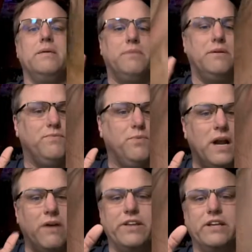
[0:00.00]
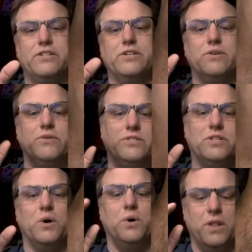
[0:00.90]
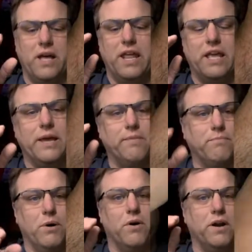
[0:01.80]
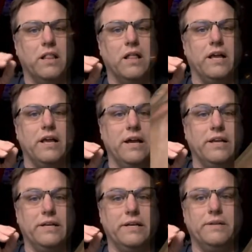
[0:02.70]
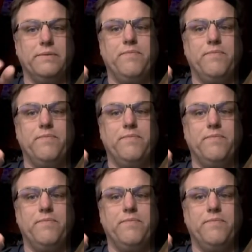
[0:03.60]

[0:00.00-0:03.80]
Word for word: but whatever you do, don't let it get boring like I did.